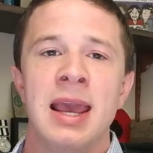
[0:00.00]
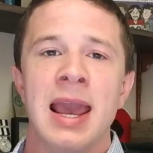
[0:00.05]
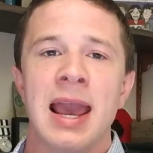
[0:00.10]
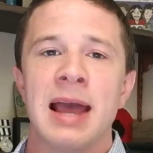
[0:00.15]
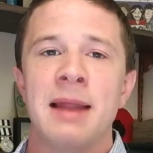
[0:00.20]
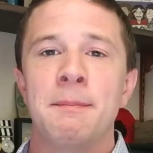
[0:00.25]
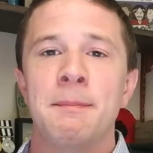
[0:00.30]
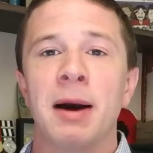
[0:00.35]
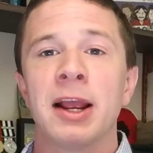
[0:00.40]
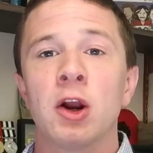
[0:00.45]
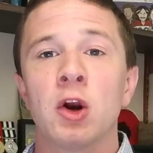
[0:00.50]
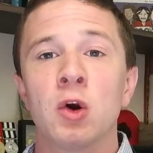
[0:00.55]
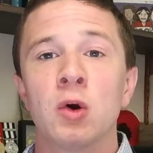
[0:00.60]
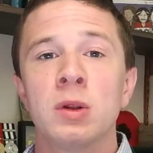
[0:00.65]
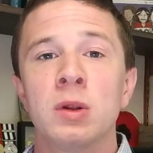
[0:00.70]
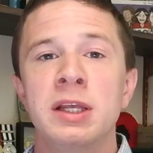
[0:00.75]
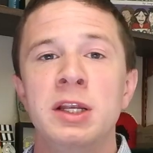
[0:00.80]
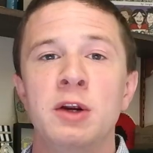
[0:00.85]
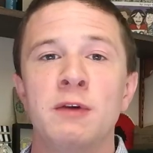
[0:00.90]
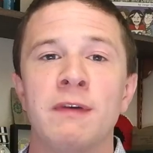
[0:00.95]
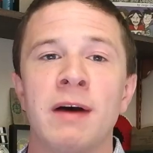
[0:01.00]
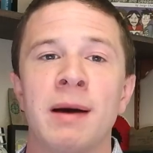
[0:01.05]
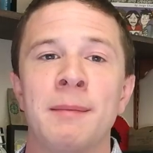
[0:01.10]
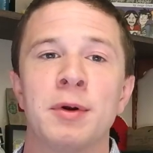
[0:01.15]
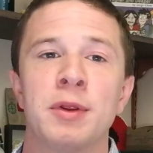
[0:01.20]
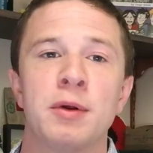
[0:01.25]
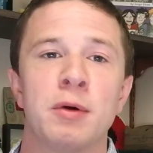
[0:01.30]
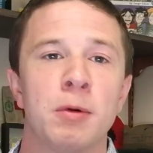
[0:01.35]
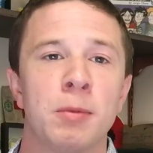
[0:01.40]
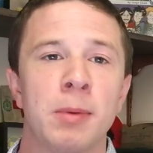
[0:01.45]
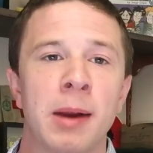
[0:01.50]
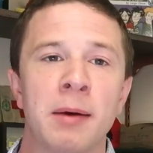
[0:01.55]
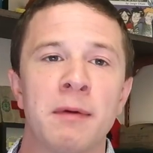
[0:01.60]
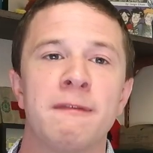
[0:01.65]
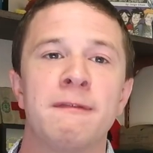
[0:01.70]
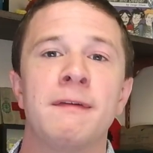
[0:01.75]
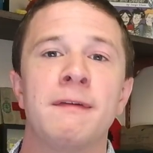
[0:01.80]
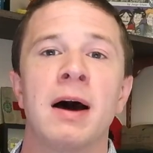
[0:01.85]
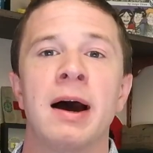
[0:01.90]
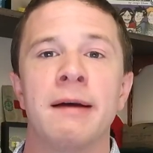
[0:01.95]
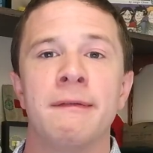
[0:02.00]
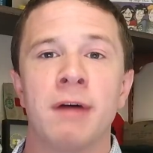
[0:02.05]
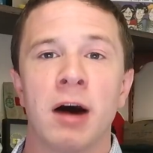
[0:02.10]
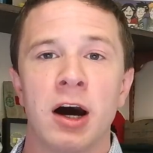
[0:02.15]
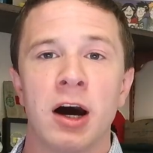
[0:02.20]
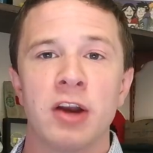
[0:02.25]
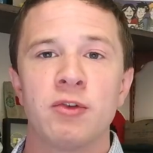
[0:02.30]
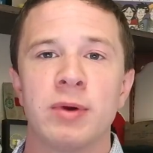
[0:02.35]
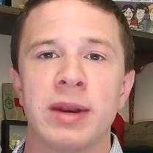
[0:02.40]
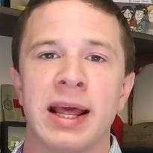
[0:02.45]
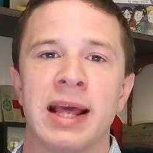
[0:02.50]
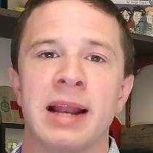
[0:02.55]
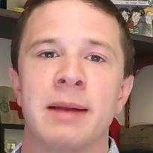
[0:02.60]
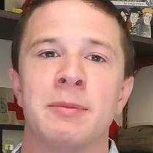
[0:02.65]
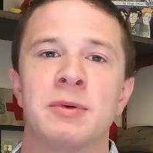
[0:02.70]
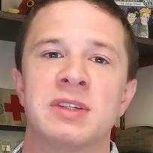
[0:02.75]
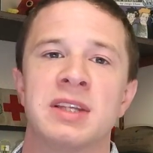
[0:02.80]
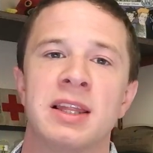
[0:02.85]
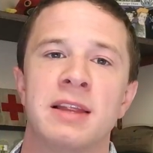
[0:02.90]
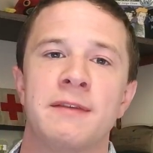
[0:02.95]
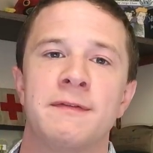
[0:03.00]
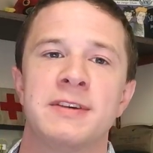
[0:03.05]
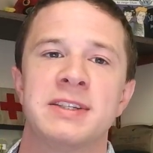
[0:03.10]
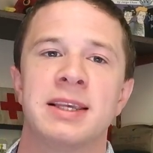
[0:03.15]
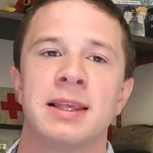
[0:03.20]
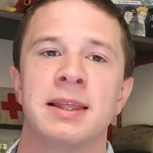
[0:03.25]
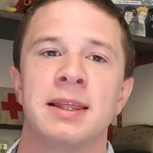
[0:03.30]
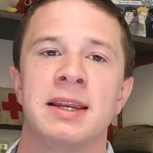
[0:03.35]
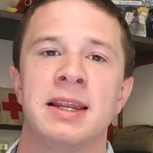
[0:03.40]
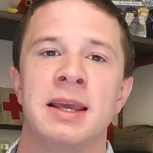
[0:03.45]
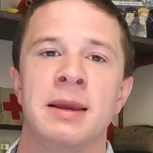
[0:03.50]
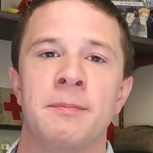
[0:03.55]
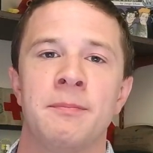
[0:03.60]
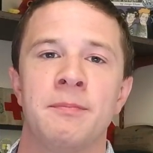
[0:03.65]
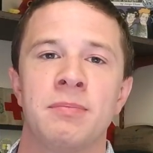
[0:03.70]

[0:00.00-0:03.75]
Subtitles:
and by early November there were around 500 animals in the facility.